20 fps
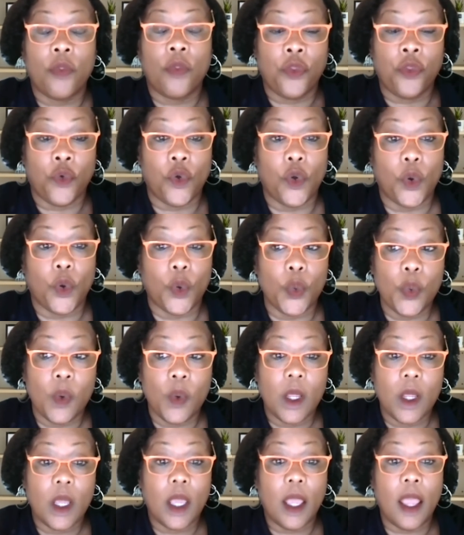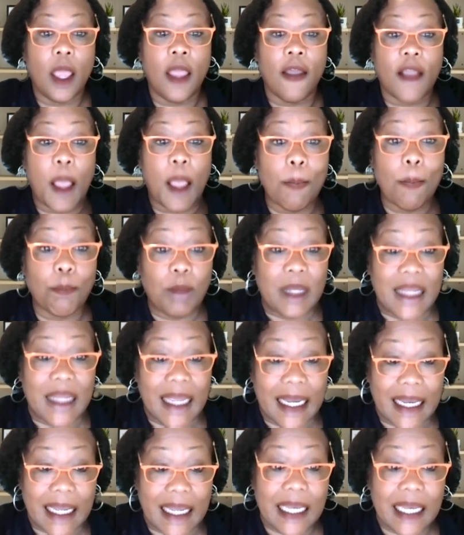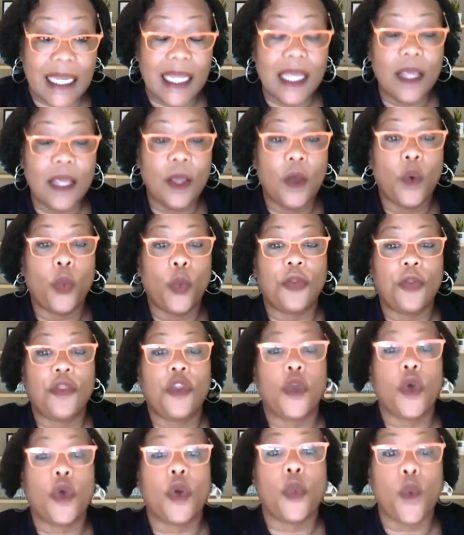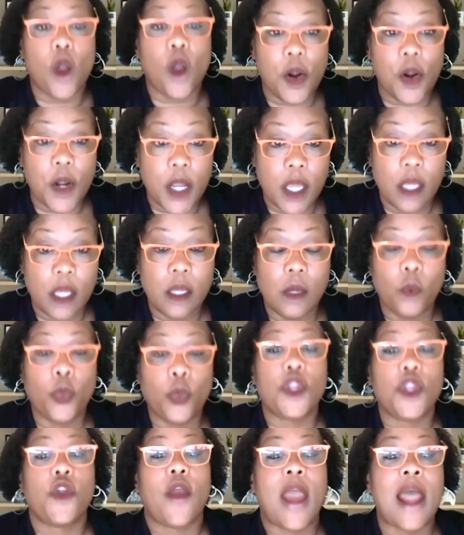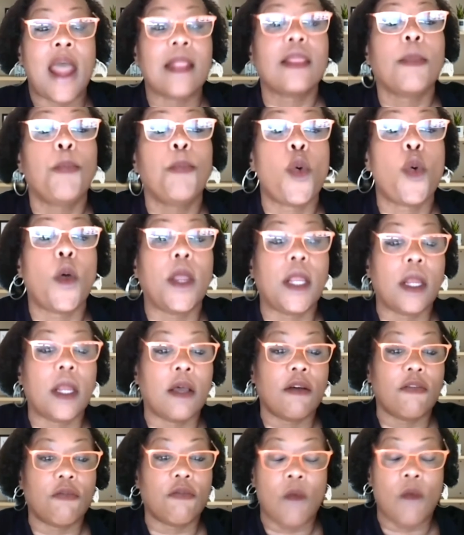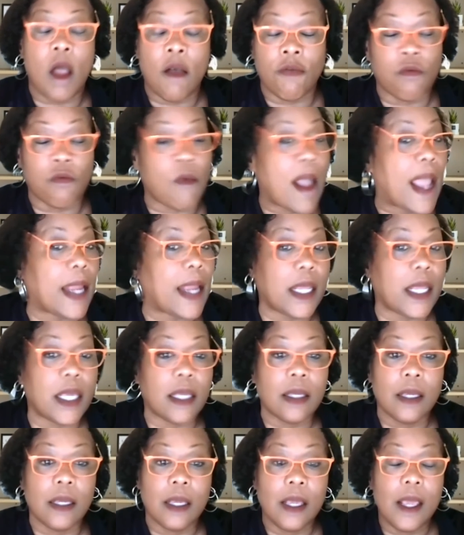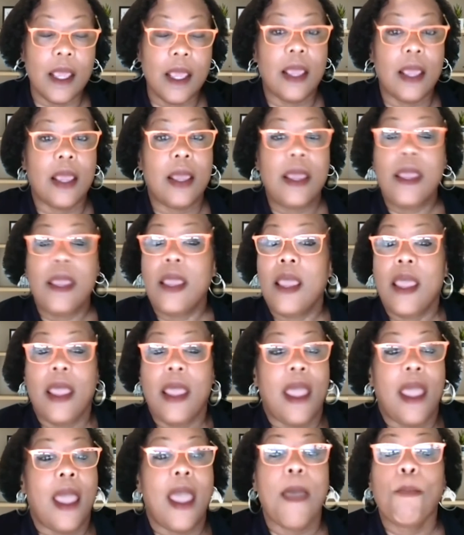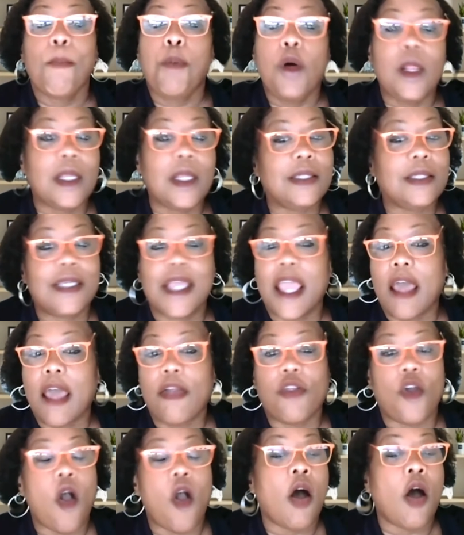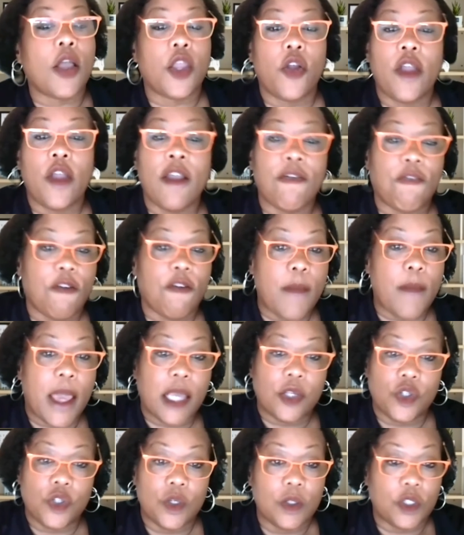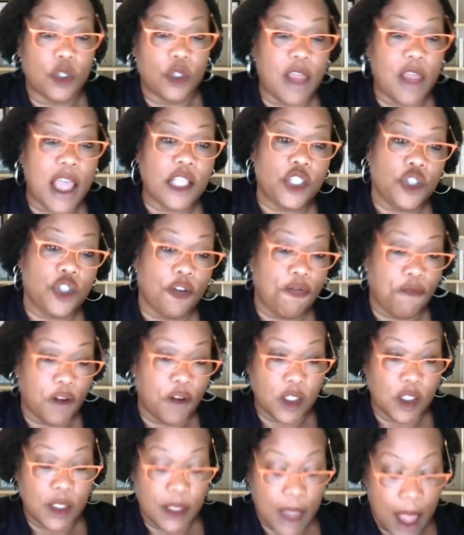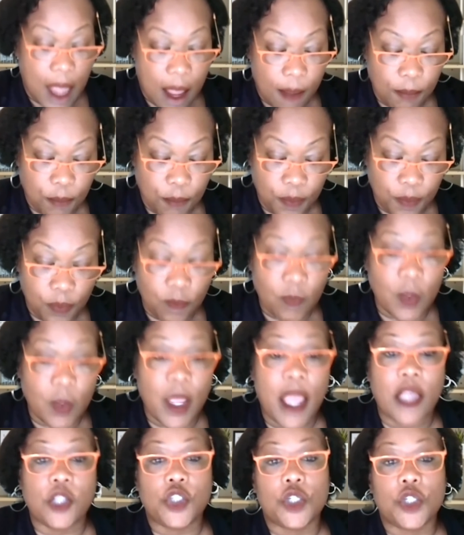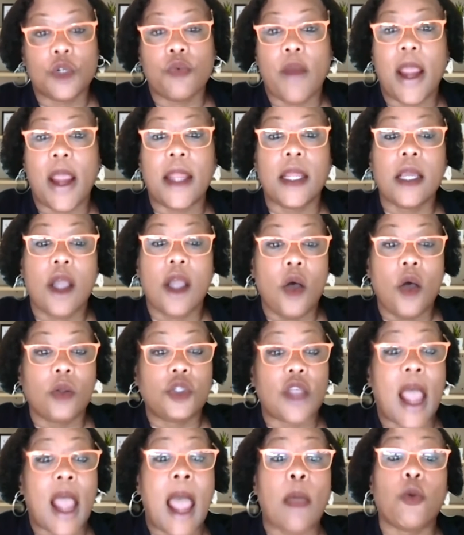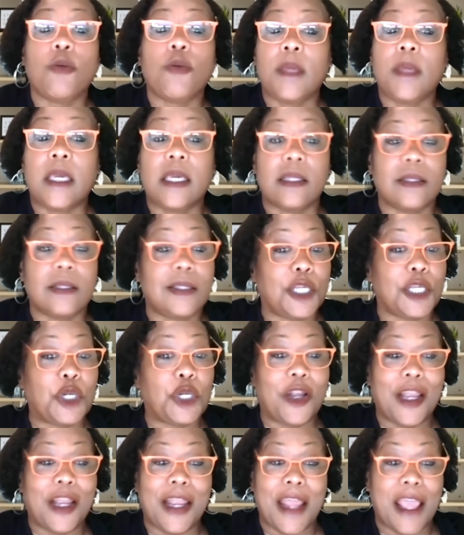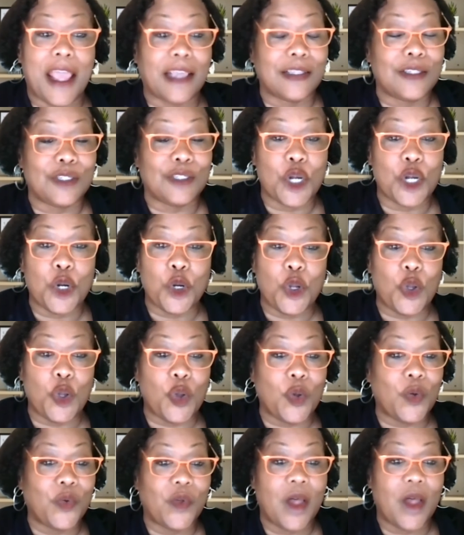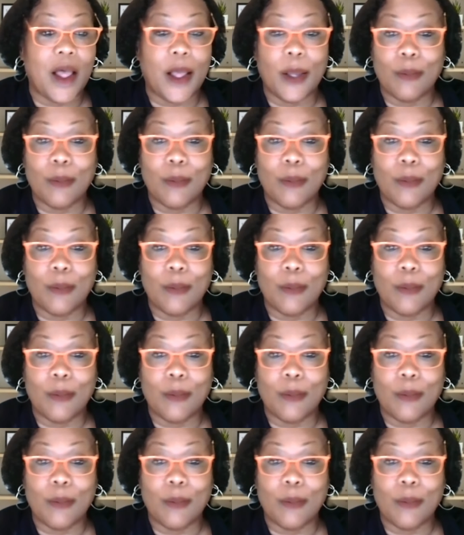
through and completed with your work when you're at the point of writing and pulling together all your information. So that's your first stop. As your writing coach, I will be considered an external